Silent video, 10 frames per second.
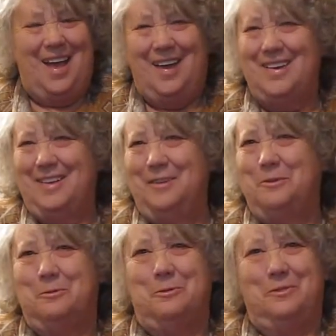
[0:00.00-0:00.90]
And, you
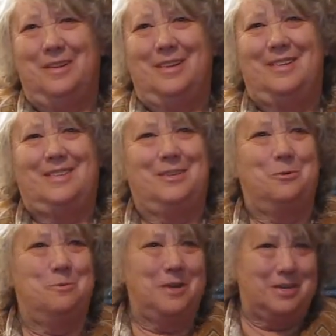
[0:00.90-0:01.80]
know,
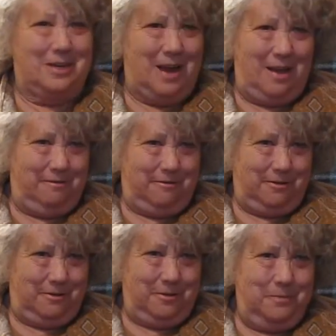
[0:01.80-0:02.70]
so much
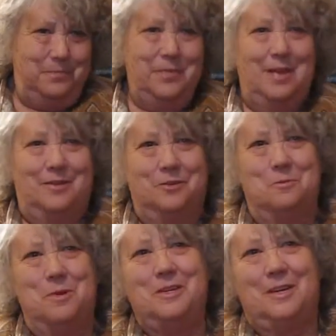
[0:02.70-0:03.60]
laughter. So
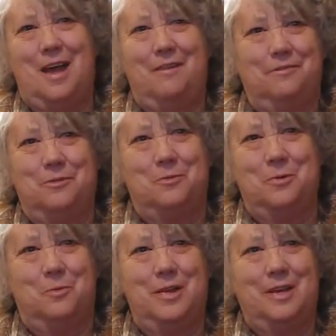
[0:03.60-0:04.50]
much laughter
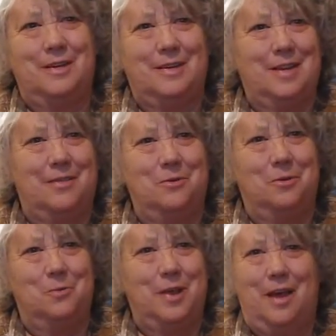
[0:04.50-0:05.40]
when we get together
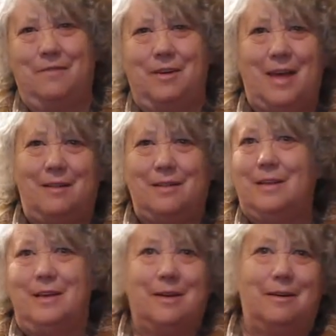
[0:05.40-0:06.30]
and we have a
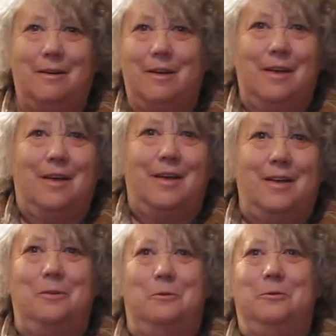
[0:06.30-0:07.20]
chaldea or,
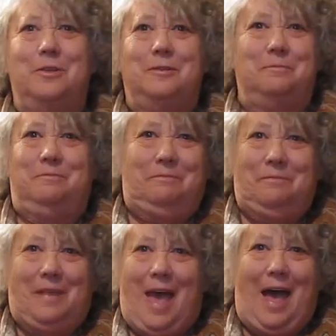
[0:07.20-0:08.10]
you know, this
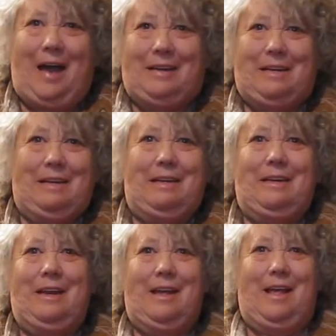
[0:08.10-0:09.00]
acting
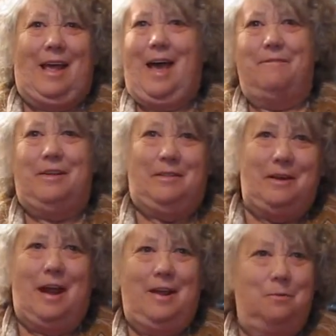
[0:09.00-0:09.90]
and having the
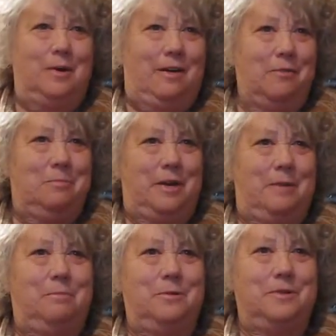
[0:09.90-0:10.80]
night when everybody
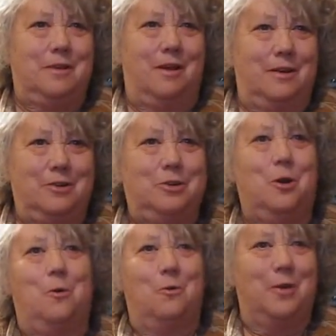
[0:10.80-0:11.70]
puts on a
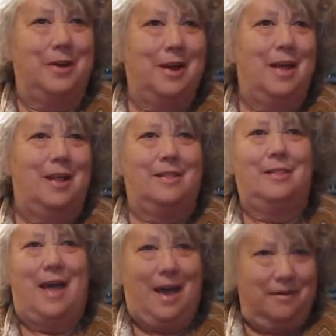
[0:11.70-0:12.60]
show and
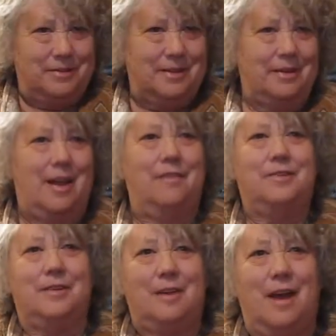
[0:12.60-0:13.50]
laughs and
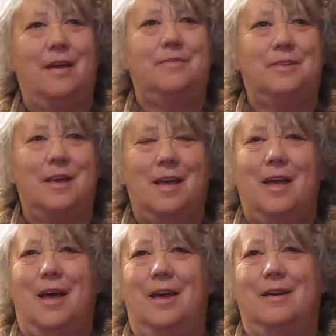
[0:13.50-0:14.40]
laughs and laughs.
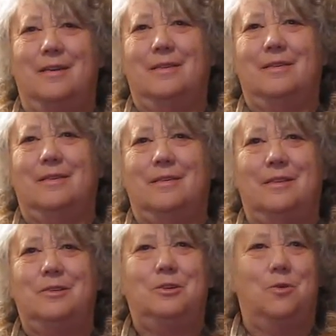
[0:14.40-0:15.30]
And
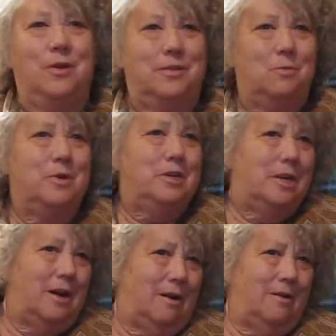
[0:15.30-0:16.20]
the joy that we
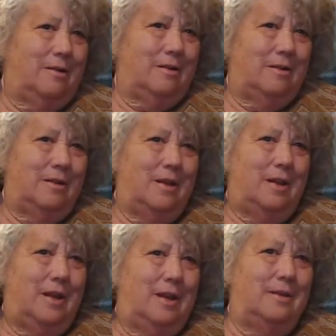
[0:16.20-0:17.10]
share
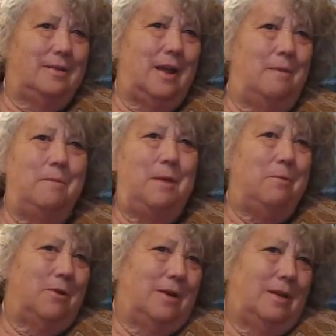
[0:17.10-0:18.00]
is a
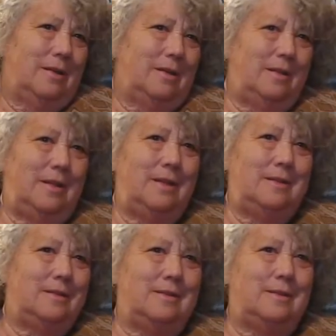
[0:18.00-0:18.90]
memory that's
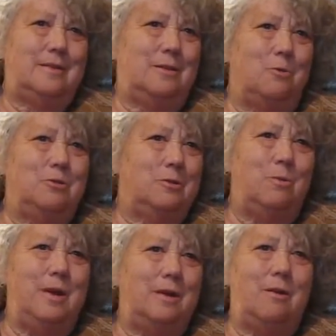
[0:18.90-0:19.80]
so
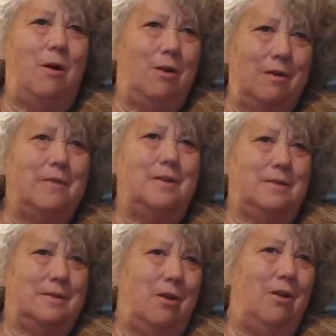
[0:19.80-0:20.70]
sweet. All of
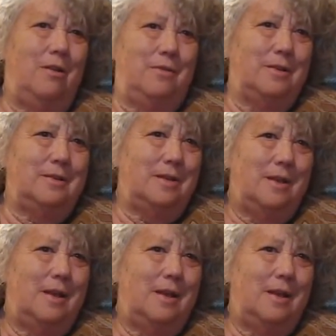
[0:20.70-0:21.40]
us